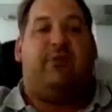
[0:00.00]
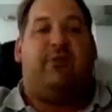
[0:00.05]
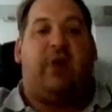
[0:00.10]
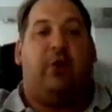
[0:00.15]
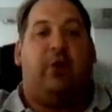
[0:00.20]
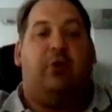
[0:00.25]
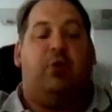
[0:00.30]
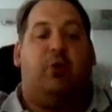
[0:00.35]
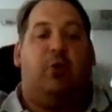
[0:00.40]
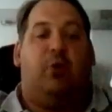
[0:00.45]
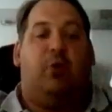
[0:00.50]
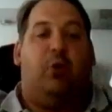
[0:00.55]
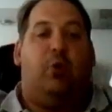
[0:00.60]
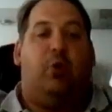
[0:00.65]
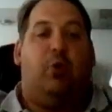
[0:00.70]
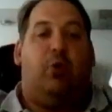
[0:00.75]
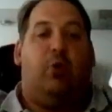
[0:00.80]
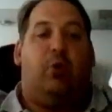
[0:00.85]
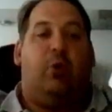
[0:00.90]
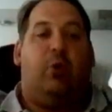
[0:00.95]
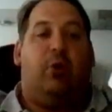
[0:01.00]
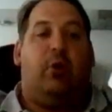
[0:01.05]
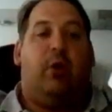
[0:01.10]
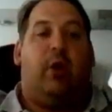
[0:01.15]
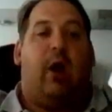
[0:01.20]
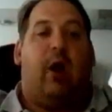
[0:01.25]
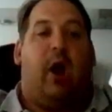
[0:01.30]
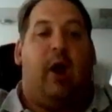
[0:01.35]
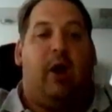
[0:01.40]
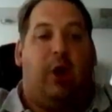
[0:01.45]
done, or
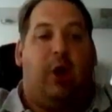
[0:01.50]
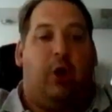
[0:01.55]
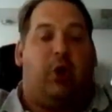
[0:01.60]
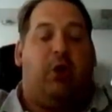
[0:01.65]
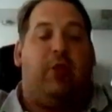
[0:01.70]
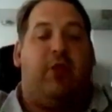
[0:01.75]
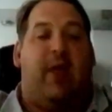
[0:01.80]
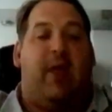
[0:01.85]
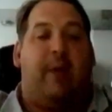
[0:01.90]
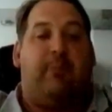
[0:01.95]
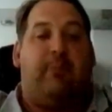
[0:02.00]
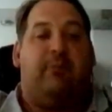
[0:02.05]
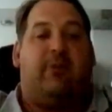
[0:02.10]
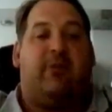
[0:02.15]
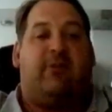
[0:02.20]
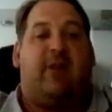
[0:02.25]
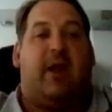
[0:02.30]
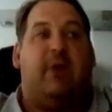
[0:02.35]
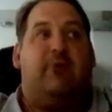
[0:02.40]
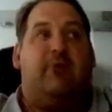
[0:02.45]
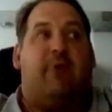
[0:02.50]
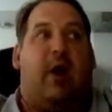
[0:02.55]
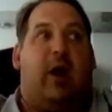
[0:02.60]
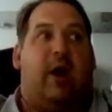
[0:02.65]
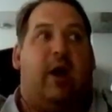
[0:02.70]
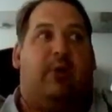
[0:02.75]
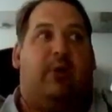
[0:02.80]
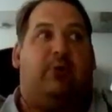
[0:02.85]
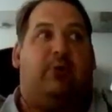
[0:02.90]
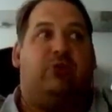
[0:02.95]
I look at them to say,
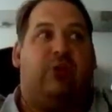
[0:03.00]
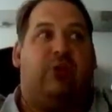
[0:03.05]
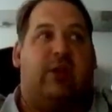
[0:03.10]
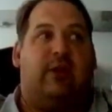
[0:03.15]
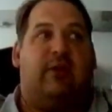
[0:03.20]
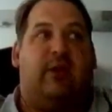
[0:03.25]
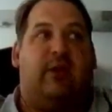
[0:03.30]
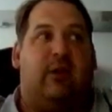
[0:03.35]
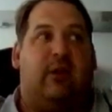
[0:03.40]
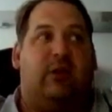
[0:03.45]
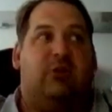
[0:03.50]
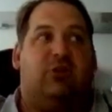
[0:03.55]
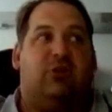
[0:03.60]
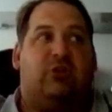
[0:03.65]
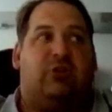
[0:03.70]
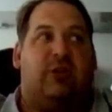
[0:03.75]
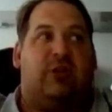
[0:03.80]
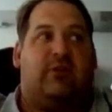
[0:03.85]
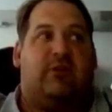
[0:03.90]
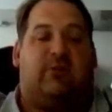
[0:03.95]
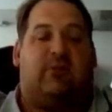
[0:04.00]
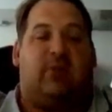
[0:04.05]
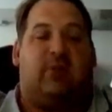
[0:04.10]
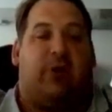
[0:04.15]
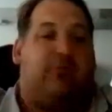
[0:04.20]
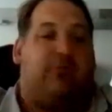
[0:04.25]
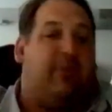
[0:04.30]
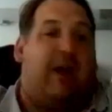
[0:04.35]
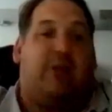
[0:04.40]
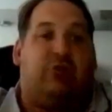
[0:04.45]
wow, she's
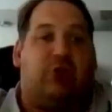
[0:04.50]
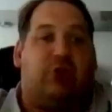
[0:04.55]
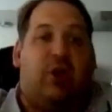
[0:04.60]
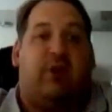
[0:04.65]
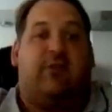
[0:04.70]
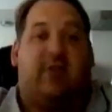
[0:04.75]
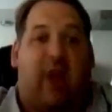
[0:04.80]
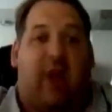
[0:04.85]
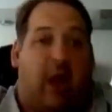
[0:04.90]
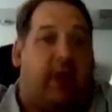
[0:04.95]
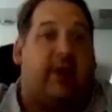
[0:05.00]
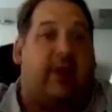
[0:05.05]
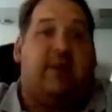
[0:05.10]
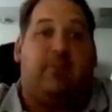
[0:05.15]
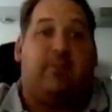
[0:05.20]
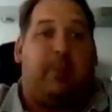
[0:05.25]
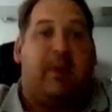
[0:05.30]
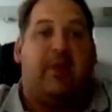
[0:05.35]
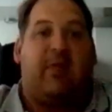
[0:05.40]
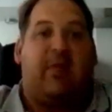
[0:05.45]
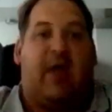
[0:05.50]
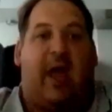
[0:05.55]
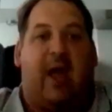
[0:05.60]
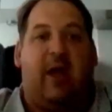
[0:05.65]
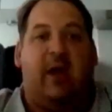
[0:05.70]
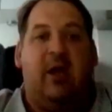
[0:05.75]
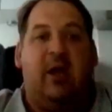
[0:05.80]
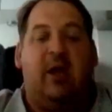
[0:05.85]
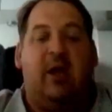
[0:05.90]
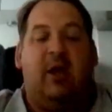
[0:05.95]
done around Jersey, I need to beat that.